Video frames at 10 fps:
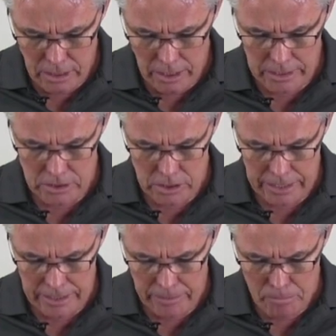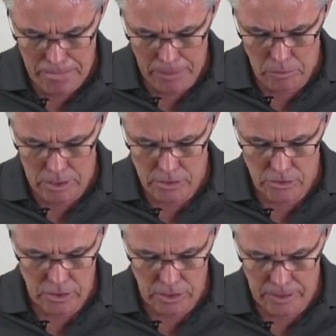target trigger,
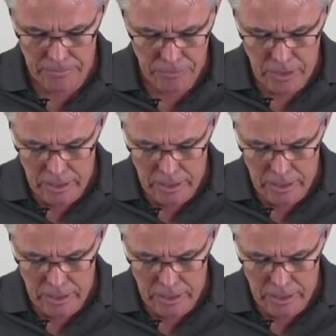with the